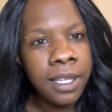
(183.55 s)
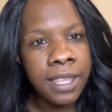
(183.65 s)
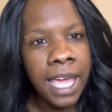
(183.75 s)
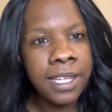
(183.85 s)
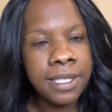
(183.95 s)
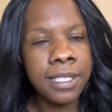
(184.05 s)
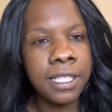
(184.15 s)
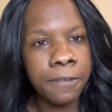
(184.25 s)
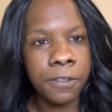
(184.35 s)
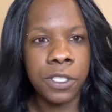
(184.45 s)
That is the
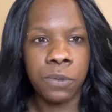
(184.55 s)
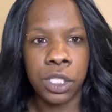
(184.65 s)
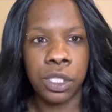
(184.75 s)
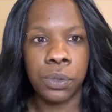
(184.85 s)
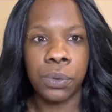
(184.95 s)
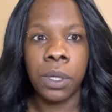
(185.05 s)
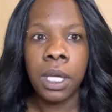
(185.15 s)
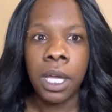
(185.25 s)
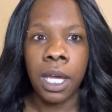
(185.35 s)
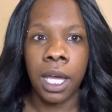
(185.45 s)
difference when you
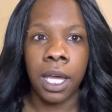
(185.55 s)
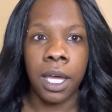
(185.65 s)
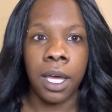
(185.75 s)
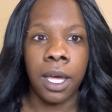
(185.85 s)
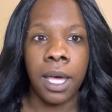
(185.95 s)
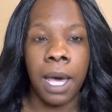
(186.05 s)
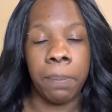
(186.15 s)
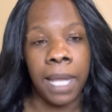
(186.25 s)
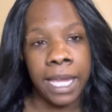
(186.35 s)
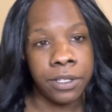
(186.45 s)

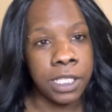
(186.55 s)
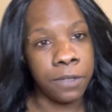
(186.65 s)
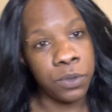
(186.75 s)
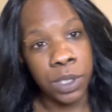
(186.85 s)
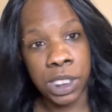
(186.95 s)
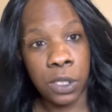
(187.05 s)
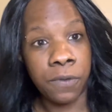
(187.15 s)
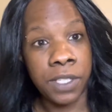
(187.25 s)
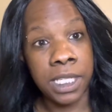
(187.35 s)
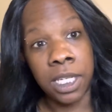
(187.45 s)
apply yourself to a
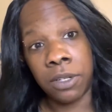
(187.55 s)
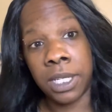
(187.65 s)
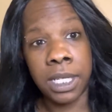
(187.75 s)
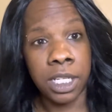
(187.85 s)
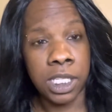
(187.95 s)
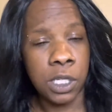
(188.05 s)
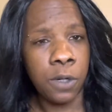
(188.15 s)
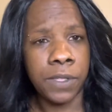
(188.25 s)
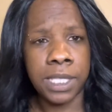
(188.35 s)
service and get your kid in a service.